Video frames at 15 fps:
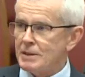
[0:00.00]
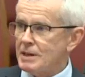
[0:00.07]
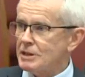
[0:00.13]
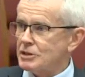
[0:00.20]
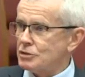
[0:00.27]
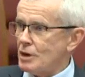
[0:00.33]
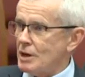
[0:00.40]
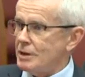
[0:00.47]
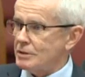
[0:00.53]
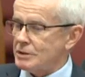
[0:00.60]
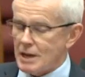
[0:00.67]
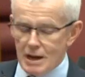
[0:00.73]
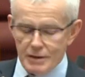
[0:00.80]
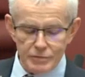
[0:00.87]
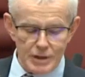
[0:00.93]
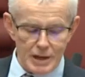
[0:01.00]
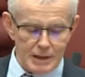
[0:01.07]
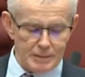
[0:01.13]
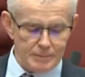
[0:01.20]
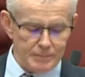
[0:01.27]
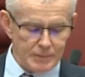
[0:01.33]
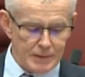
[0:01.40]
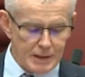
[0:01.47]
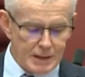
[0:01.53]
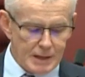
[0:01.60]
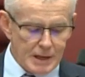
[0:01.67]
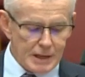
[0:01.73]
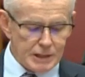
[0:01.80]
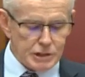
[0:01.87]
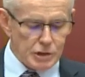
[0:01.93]
Australia is half that.
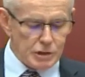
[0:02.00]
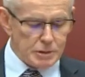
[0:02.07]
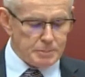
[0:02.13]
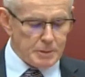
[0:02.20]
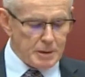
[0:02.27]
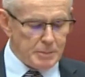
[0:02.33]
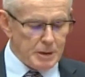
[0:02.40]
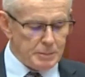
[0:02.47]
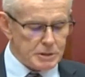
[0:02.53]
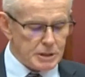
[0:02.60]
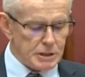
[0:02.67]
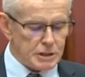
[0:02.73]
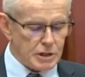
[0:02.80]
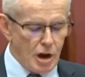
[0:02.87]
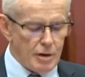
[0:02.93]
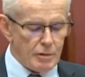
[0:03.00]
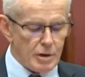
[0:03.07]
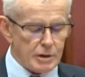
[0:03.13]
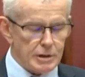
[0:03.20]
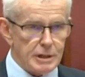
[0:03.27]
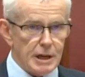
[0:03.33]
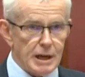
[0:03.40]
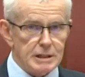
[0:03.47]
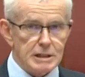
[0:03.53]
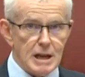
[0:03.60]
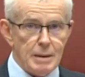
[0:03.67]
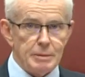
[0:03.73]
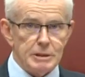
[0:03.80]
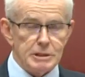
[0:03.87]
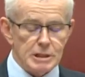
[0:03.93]
Insurance premiums are skyrocketing as
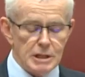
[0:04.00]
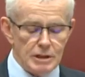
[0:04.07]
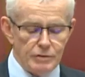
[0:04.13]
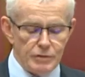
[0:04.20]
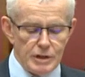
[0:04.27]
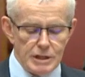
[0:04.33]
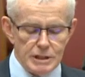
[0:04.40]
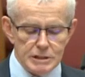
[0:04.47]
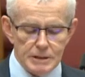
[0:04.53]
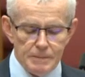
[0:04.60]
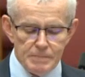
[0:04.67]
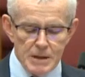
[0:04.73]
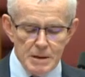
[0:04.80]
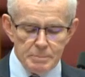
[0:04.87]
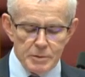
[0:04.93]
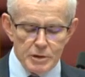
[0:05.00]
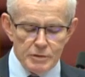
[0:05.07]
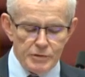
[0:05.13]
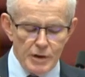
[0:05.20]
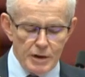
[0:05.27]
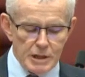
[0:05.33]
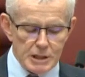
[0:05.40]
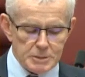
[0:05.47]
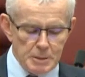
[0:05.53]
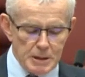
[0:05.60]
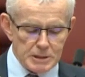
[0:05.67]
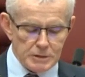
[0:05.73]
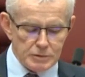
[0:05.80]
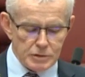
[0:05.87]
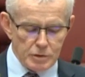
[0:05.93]
damaged EVs prove very
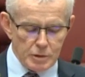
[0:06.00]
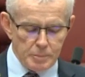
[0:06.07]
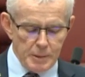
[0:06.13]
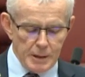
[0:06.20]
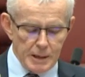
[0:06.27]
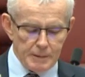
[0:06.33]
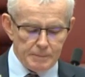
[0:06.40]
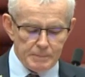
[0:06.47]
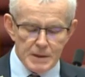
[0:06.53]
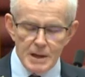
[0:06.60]
expensive to repair.